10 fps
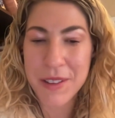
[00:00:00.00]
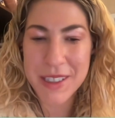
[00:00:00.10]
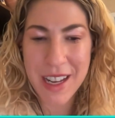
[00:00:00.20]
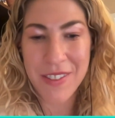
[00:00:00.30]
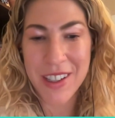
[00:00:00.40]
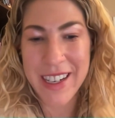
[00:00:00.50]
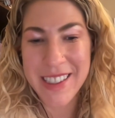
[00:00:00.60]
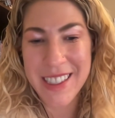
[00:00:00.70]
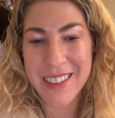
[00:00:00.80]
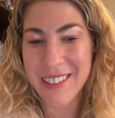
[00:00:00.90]
Is every
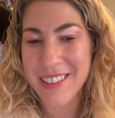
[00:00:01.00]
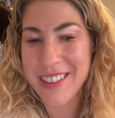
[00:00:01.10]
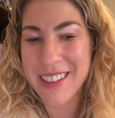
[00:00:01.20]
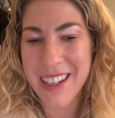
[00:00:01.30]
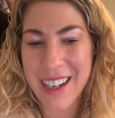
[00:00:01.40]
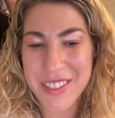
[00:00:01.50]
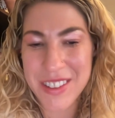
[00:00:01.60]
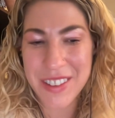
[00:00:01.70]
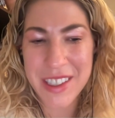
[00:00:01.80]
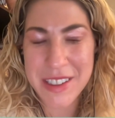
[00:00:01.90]
18 years you kind of have to
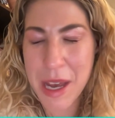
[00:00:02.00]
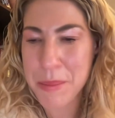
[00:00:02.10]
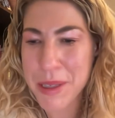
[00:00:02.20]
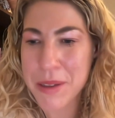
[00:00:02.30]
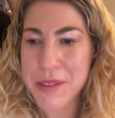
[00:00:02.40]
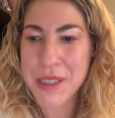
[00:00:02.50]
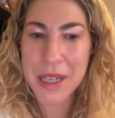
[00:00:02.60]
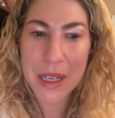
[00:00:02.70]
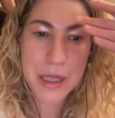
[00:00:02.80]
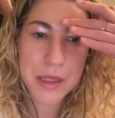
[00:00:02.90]
re-examine those
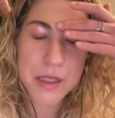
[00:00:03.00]
things.